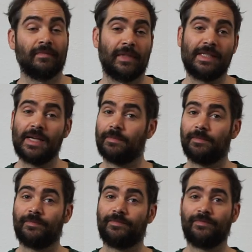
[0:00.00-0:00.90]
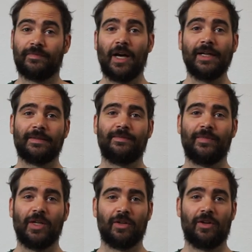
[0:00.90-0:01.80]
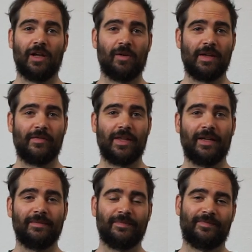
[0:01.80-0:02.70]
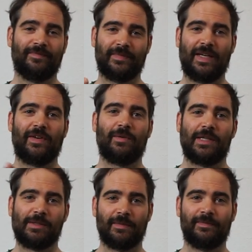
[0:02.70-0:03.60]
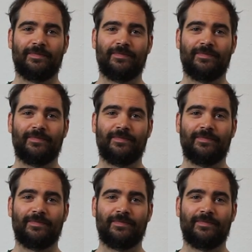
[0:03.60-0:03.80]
That's it. All right. Good luck with everything. Have fun with this one.